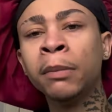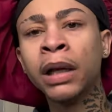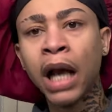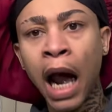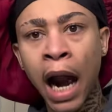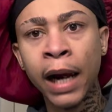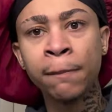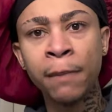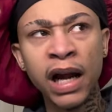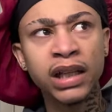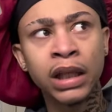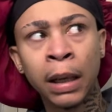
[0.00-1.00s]
like, I
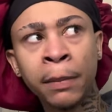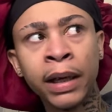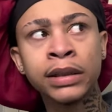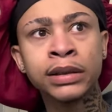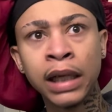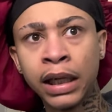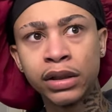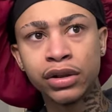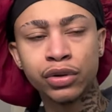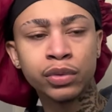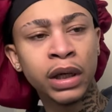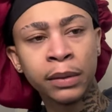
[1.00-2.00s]
bet that makes sense.
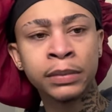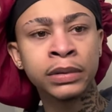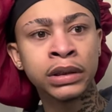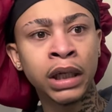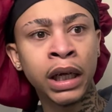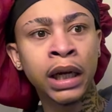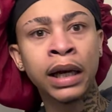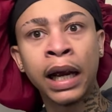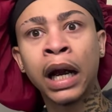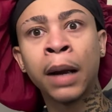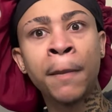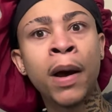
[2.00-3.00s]
You get what I'm saying? Like,
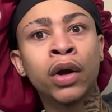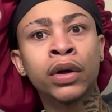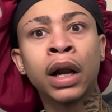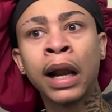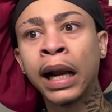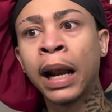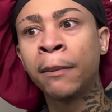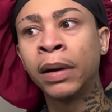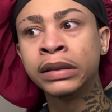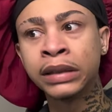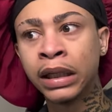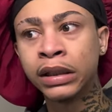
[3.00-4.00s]
I'm not gonna lie, that makes
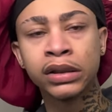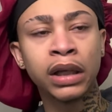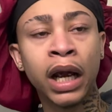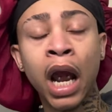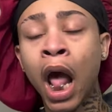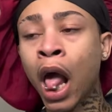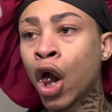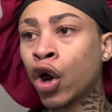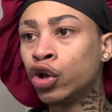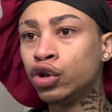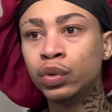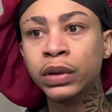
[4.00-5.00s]
sense. Like,
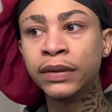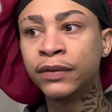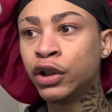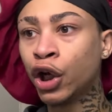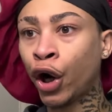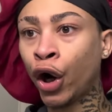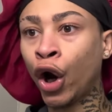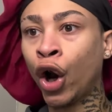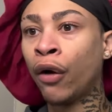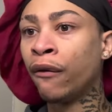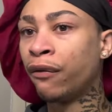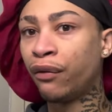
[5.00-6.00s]
you leaving your
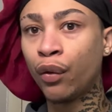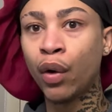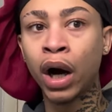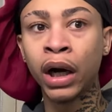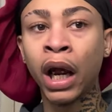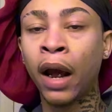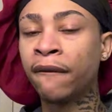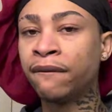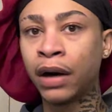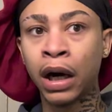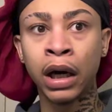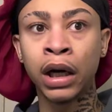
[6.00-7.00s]
400
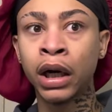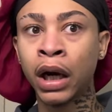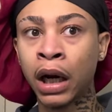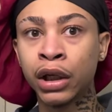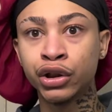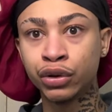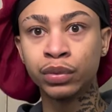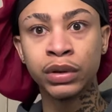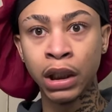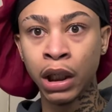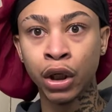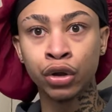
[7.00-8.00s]
$500 shoes
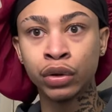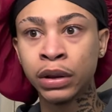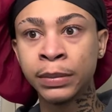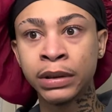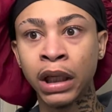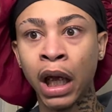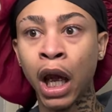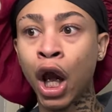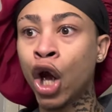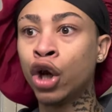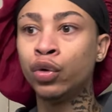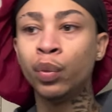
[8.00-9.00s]
here, you know what I'm saying?
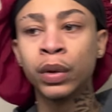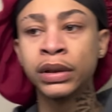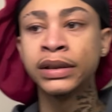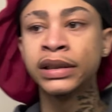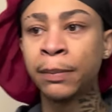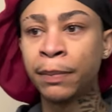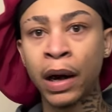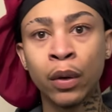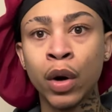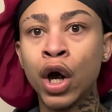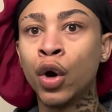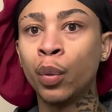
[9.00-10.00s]
You want to step out,
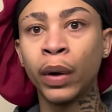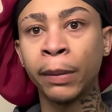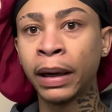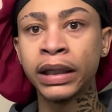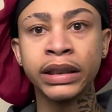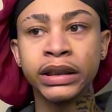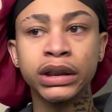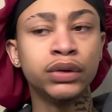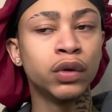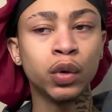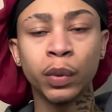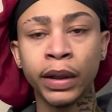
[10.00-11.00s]
wear my Yeezys
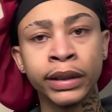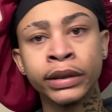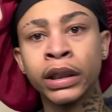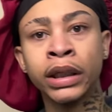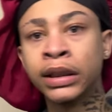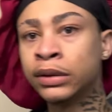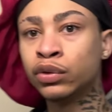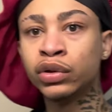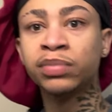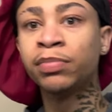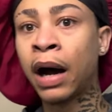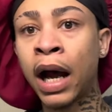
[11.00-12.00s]
real quick in, in a little
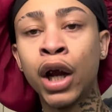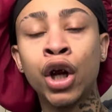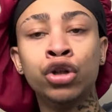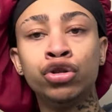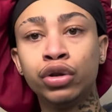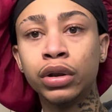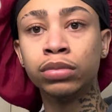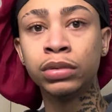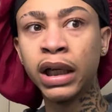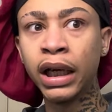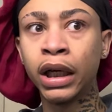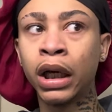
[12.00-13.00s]
spot, do your
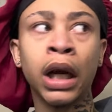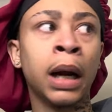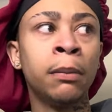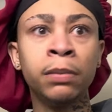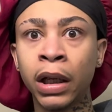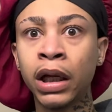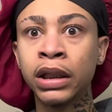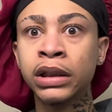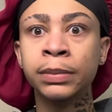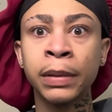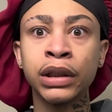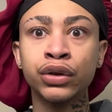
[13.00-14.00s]
thing. And I'm thinking this
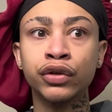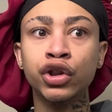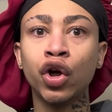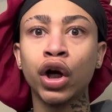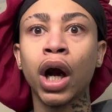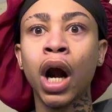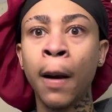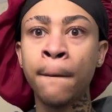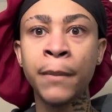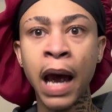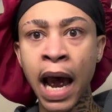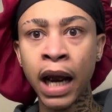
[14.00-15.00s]
man's really going to come
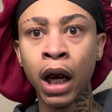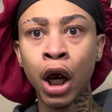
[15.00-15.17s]
back